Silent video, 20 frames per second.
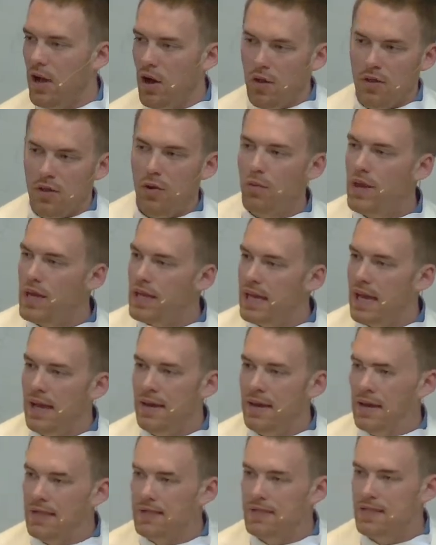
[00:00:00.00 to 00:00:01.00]
although we
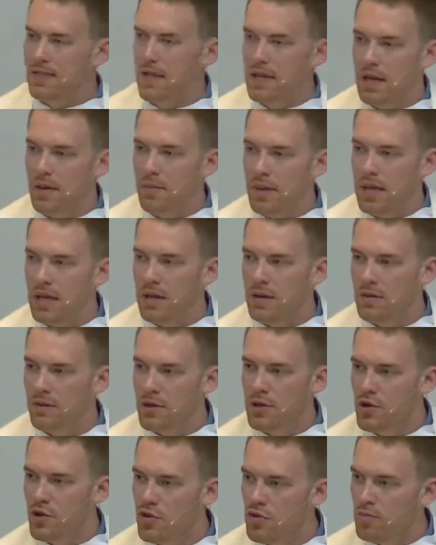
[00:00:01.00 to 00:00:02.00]
cannot see him in
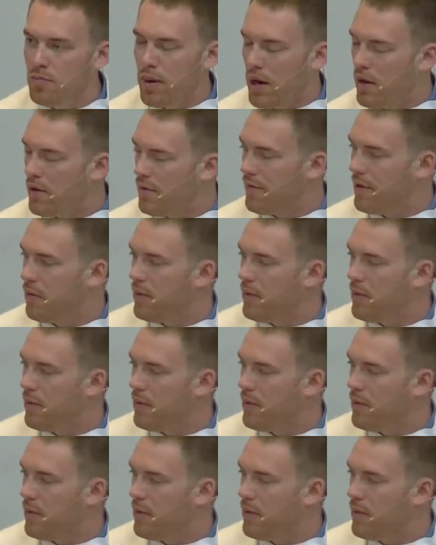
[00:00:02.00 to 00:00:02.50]
the new birth